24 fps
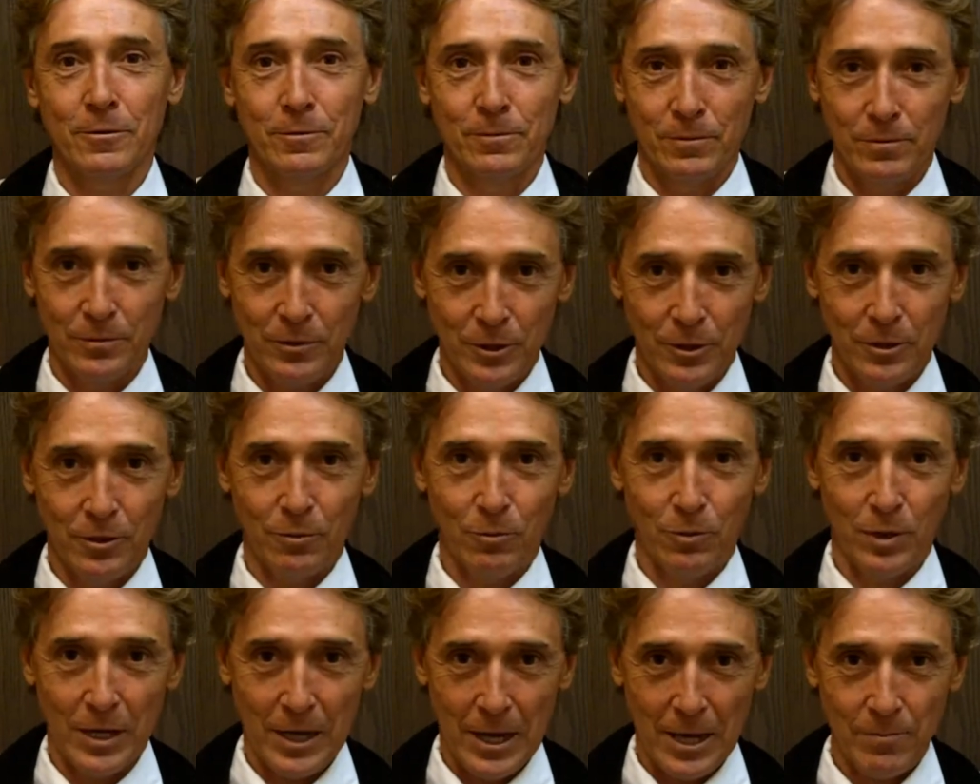and
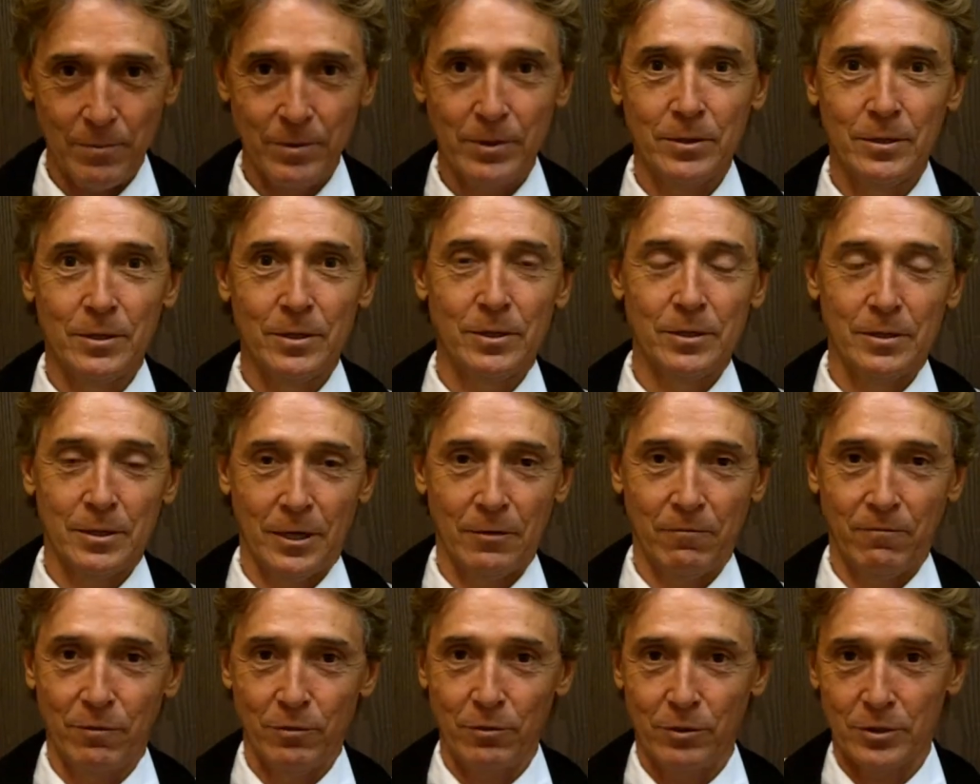what happened, and I
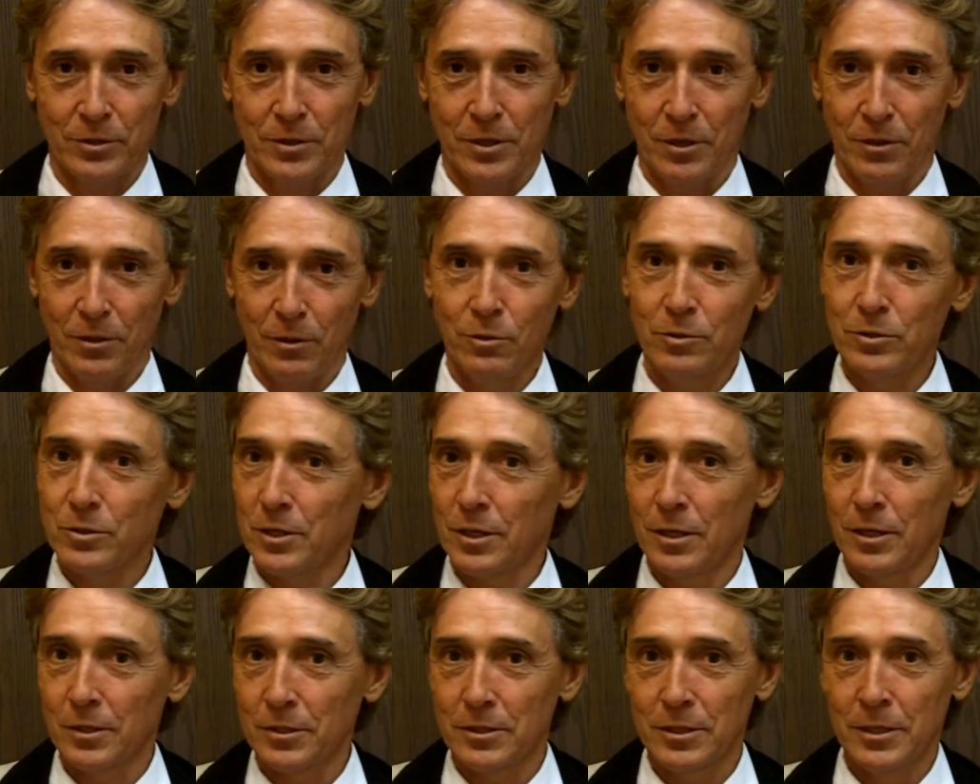focused on those
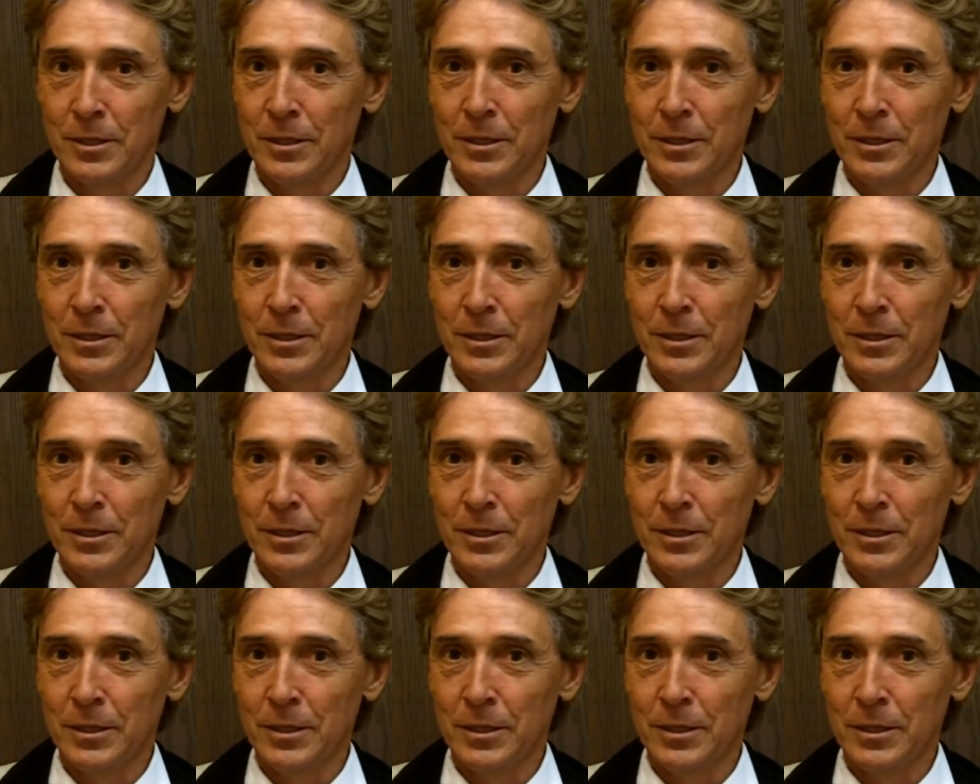things,